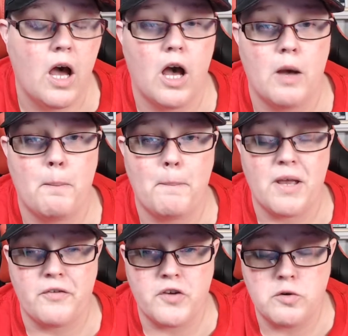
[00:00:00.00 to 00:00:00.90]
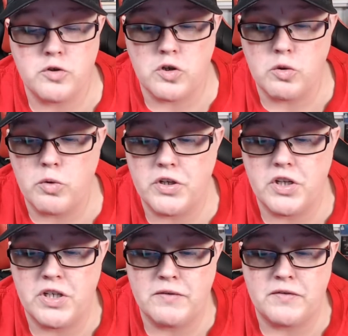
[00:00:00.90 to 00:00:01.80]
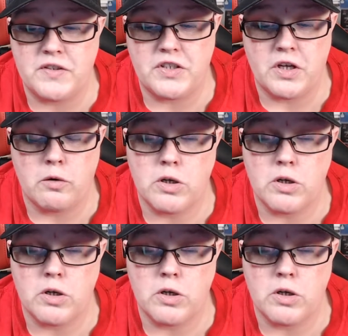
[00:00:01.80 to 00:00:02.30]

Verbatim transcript: Um, but if you do want another video,